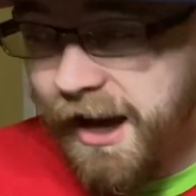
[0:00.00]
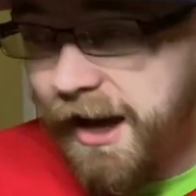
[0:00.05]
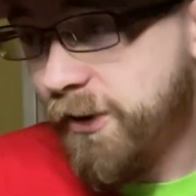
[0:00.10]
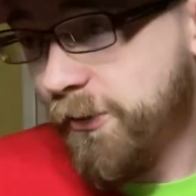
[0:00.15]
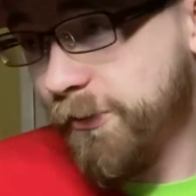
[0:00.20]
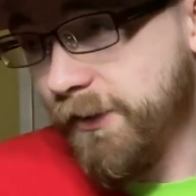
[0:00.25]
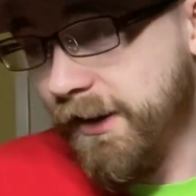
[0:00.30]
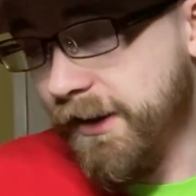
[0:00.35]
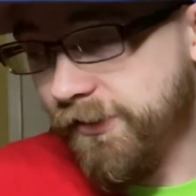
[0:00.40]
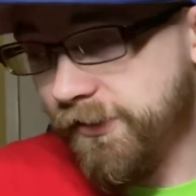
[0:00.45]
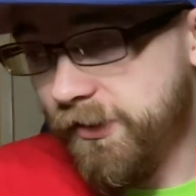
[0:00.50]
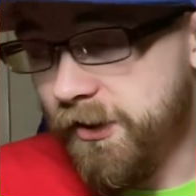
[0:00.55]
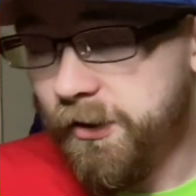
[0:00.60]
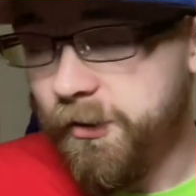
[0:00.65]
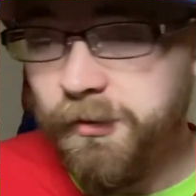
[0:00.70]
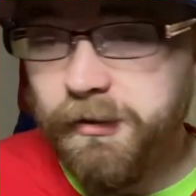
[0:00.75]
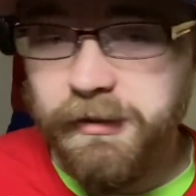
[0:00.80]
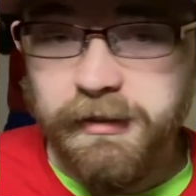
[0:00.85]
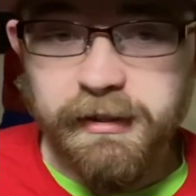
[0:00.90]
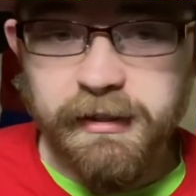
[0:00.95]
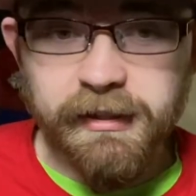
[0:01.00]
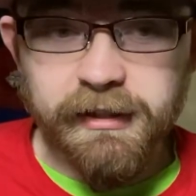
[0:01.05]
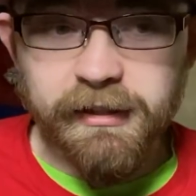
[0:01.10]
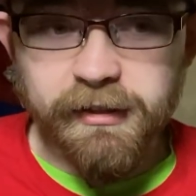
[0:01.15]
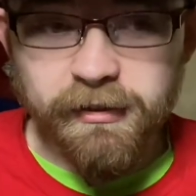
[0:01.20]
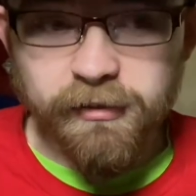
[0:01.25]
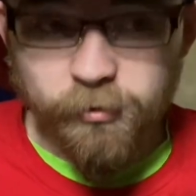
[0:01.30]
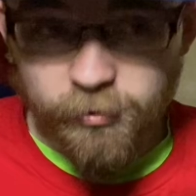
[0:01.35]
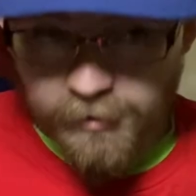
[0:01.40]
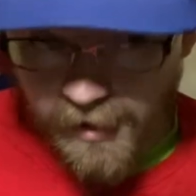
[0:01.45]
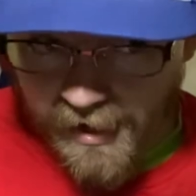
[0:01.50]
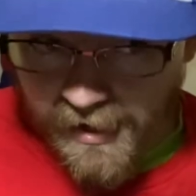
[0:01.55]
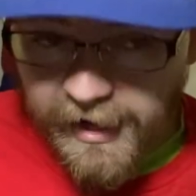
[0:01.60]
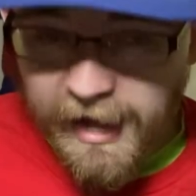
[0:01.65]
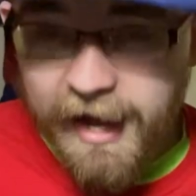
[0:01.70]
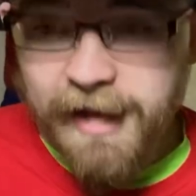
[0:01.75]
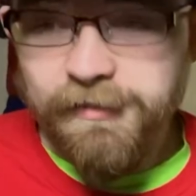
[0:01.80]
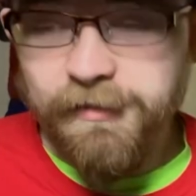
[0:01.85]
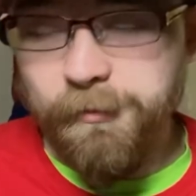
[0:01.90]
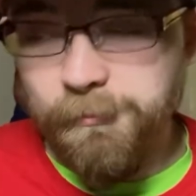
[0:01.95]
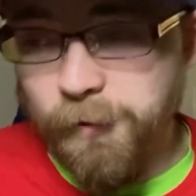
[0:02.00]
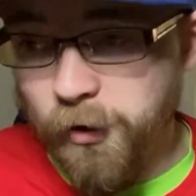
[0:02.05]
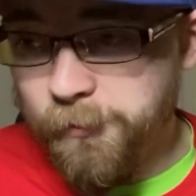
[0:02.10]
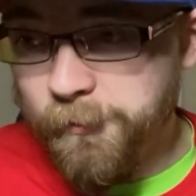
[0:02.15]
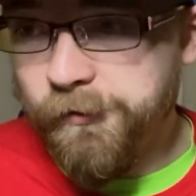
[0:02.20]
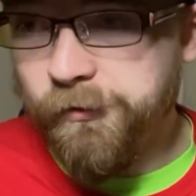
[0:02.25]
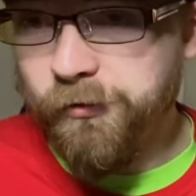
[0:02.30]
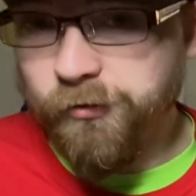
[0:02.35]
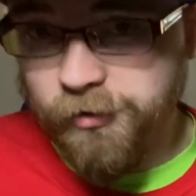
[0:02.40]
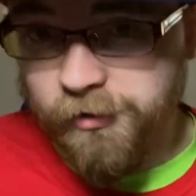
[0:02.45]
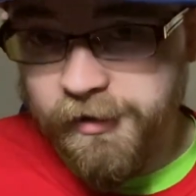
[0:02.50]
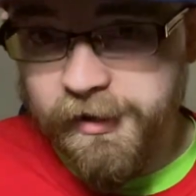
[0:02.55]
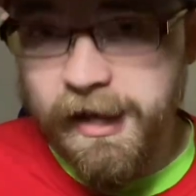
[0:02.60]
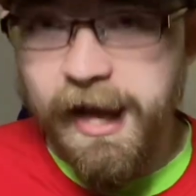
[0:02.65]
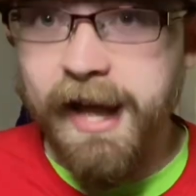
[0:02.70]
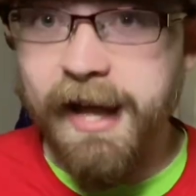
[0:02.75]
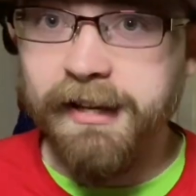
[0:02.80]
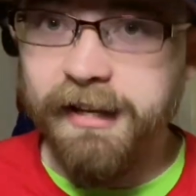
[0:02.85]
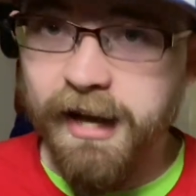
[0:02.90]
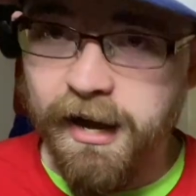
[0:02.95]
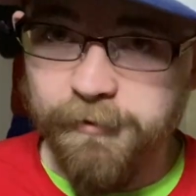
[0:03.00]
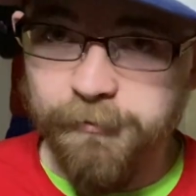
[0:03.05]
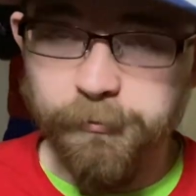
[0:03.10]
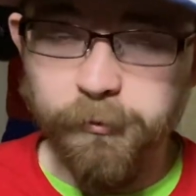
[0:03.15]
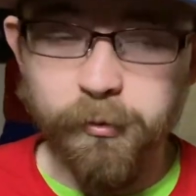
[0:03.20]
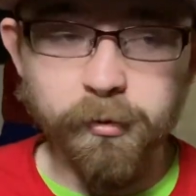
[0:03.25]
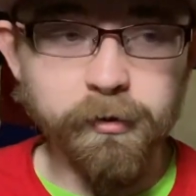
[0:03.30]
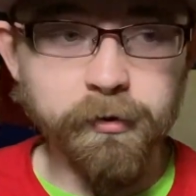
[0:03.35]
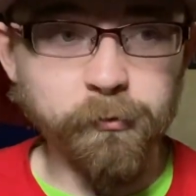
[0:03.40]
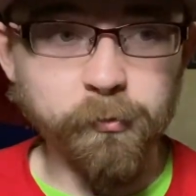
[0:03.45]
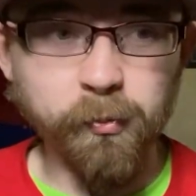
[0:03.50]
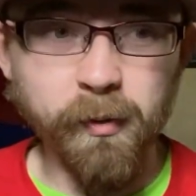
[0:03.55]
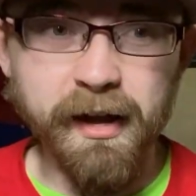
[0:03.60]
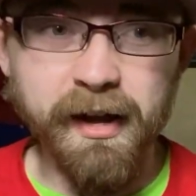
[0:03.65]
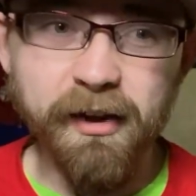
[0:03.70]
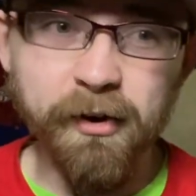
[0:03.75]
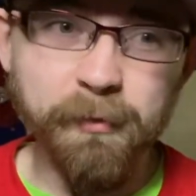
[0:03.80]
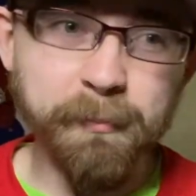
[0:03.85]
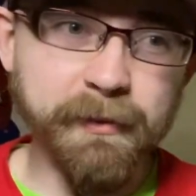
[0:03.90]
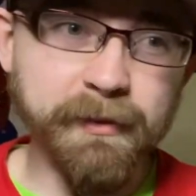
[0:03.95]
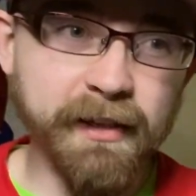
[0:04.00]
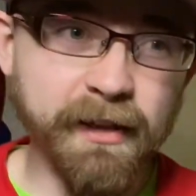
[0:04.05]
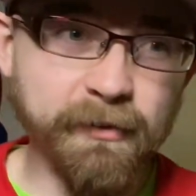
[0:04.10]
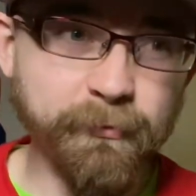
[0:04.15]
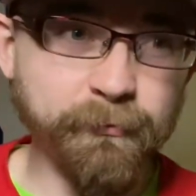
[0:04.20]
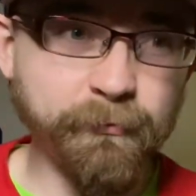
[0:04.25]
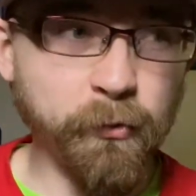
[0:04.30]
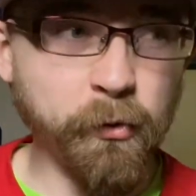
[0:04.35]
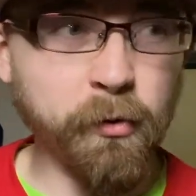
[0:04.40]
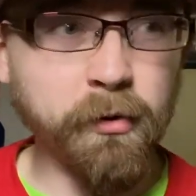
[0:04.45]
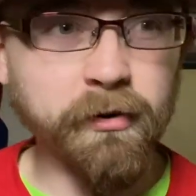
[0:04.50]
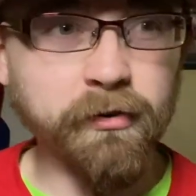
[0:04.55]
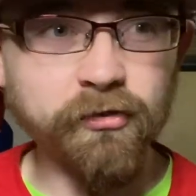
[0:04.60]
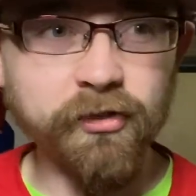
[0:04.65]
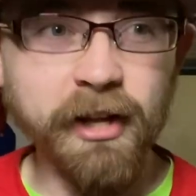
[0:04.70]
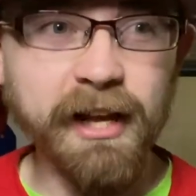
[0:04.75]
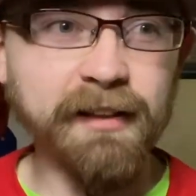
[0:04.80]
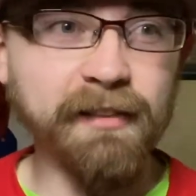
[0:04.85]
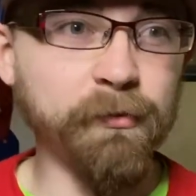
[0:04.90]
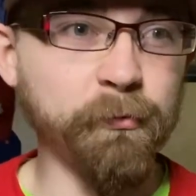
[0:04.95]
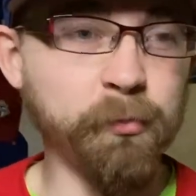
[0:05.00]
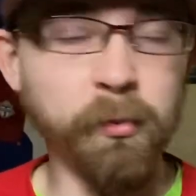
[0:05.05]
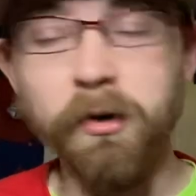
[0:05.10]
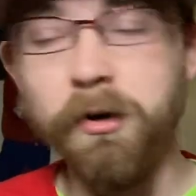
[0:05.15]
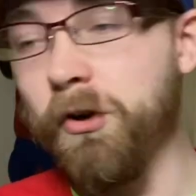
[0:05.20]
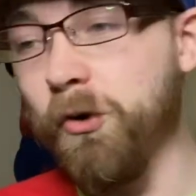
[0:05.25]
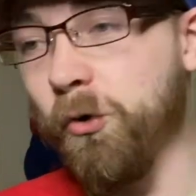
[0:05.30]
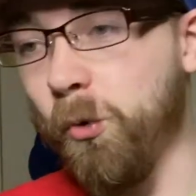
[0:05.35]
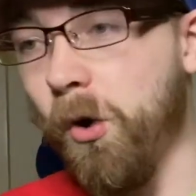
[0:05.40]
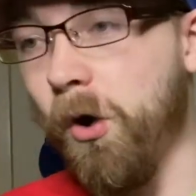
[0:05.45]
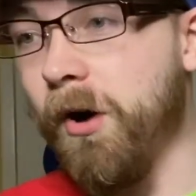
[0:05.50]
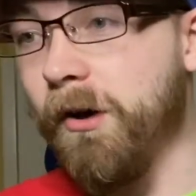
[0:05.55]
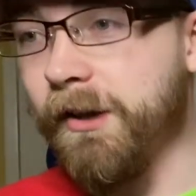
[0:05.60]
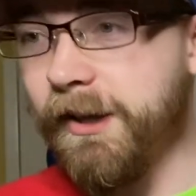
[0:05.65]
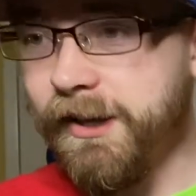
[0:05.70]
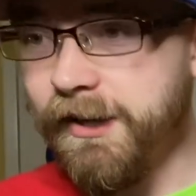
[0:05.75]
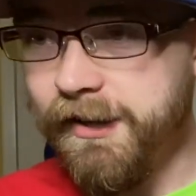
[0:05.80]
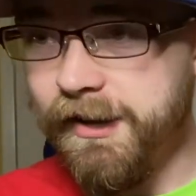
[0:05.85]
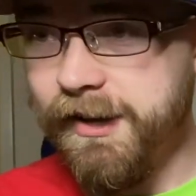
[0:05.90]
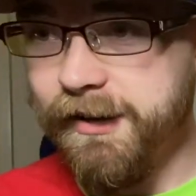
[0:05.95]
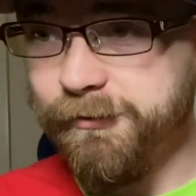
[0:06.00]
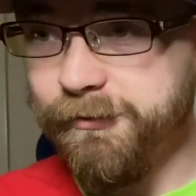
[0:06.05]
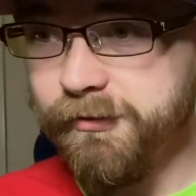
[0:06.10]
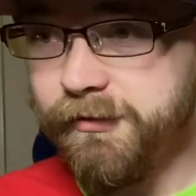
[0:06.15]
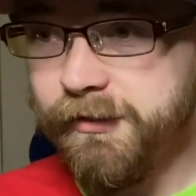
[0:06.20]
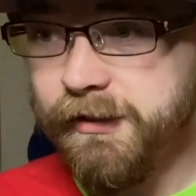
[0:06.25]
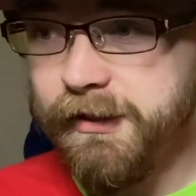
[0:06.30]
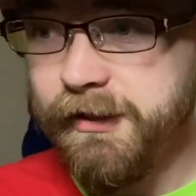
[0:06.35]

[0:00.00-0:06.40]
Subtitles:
I don't think so. Grenada had their moments. Trinidad got forward as well, but their forward chances weren't quality enough.